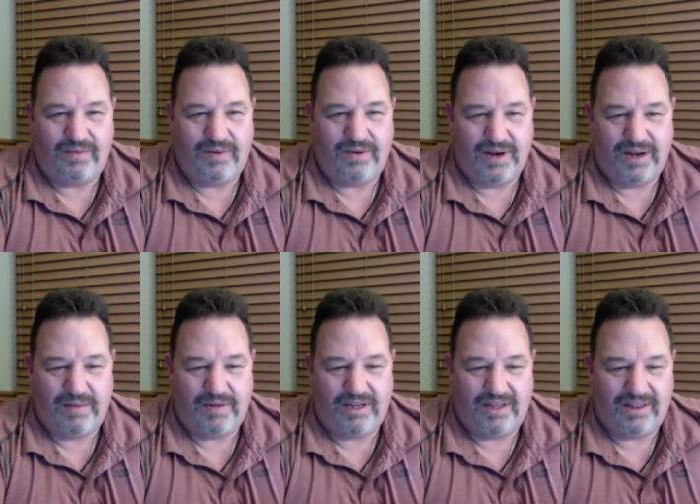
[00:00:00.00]
We were able
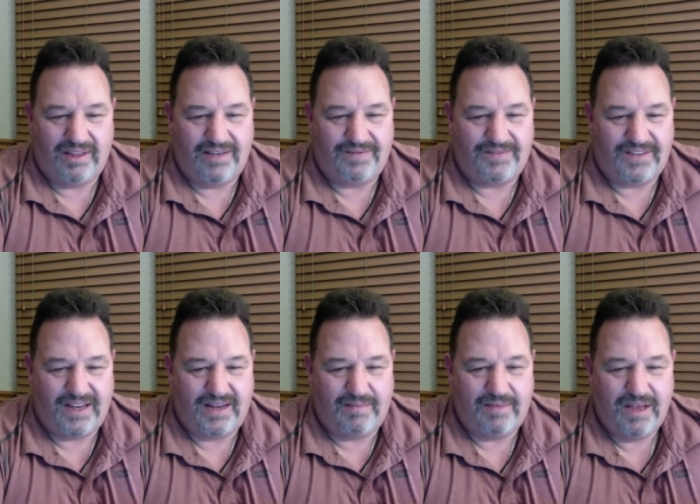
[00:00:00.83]
to lift
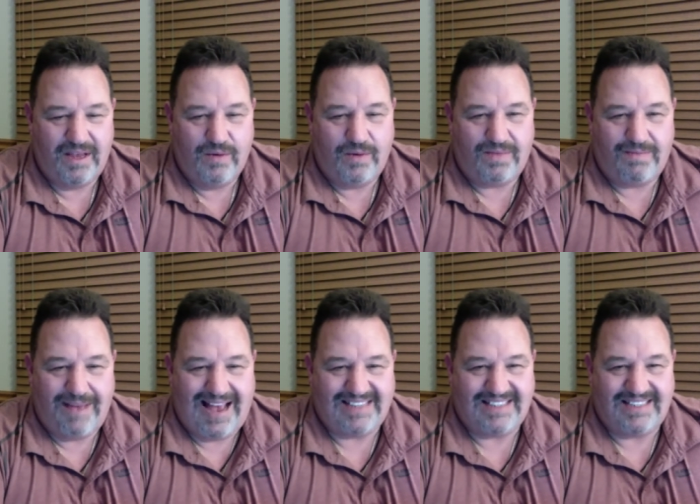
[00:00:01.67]
um, with
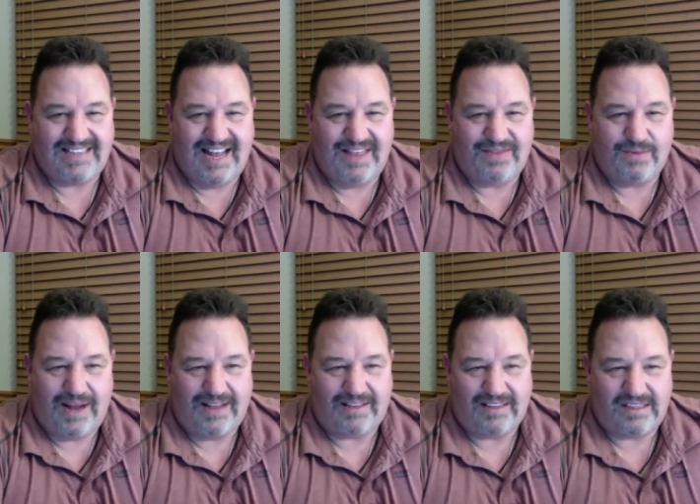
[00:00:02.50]
masks on
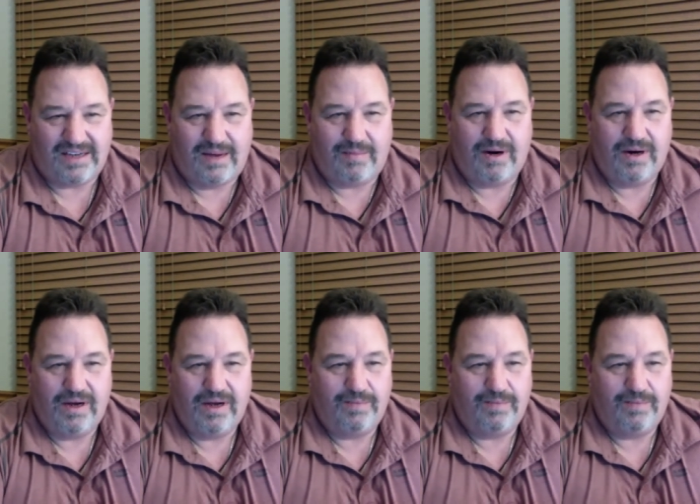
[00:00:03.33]
throughout the summer,